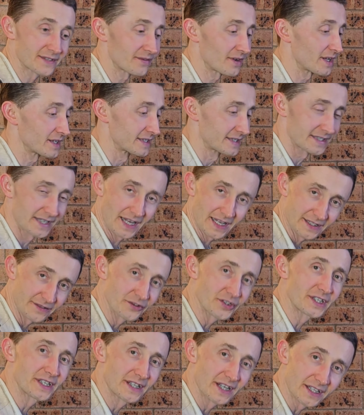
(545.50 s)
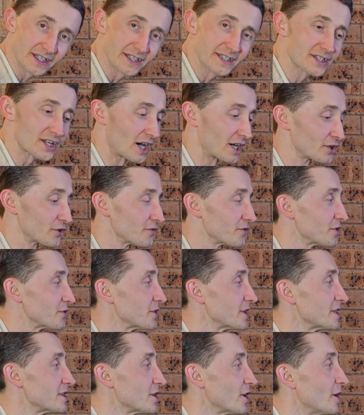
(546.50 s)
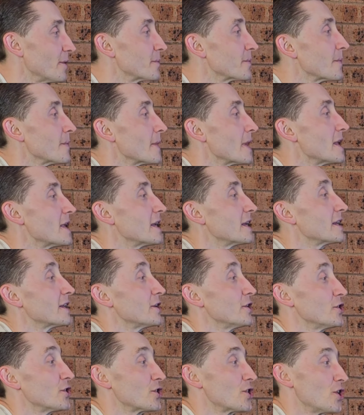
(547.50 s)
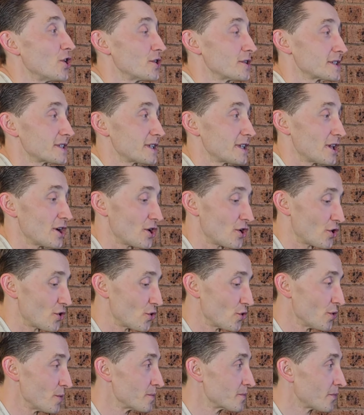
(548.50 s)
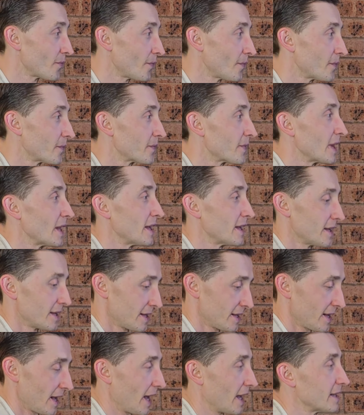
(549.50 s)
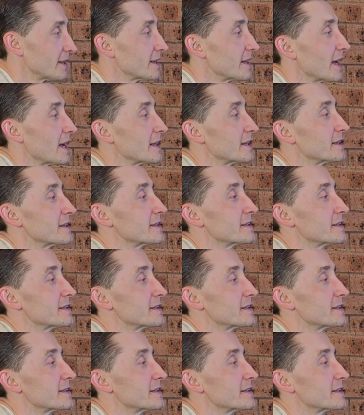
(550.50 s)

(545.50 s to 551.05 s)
one. See, as we did at the start of the video, you go slow, and then 1,